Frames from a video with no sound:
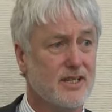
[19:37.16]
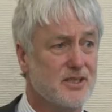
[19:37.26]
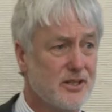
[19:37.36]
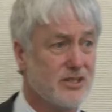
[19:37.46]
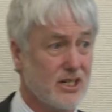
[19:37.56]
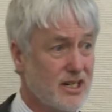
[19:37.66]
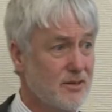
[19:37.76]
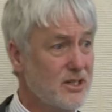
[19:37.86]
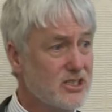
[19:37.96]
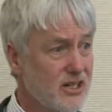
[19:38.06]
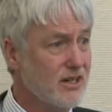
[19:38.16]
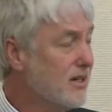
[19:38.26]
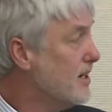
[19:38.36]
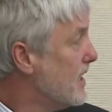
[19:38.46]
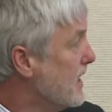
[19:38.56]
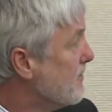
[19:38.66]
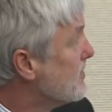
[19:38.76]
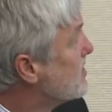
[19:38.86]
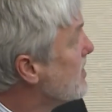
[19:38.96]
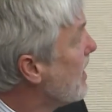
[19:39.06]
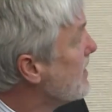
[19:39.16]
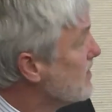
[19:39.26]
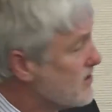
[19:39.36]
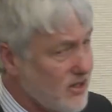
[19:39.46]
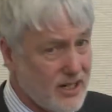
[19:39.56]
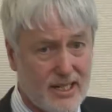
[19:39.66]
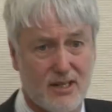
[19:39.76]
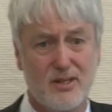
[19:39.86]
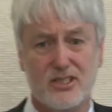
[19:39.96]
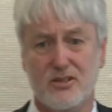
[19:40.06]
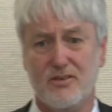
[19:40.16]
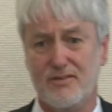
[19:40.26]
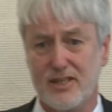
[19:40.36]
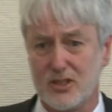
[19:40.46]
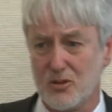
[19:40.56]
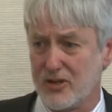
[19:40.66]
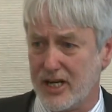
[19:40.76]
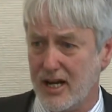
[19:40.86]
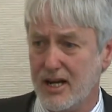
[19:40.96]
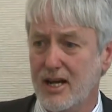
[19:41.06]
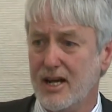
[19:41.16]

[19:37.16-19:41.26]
There's usually a commissioner in every state. There's certainly a commissioner in Victoria.